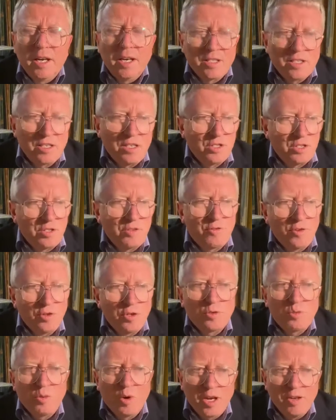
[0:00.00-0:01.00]
since the
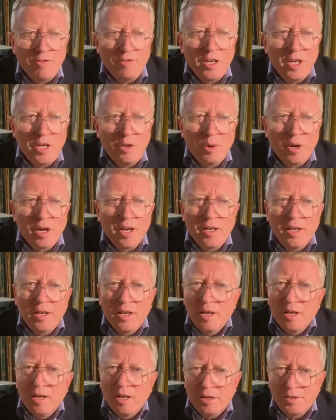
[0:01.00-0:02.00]
first wave anyway,
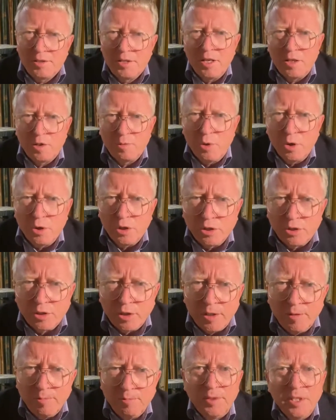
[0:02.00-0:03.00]
are sent to purgatory.